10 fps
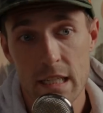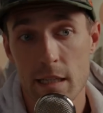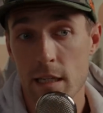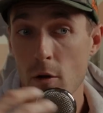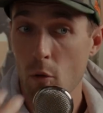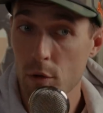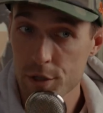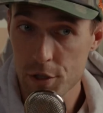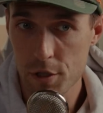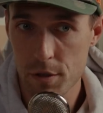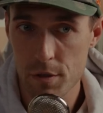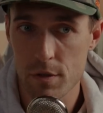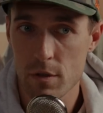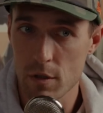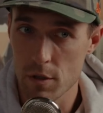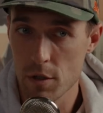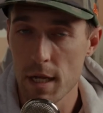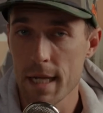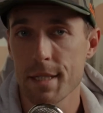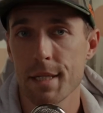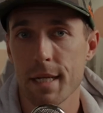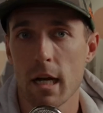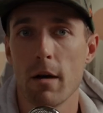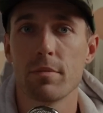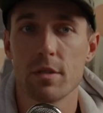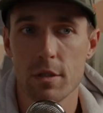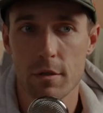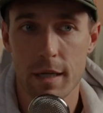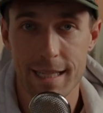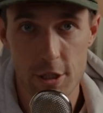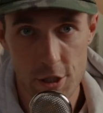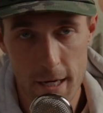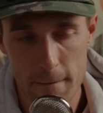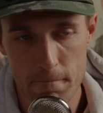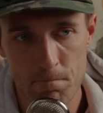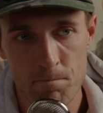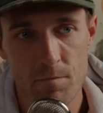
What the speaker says: And I did orange juice the 2 days leading up to Hidden Gem,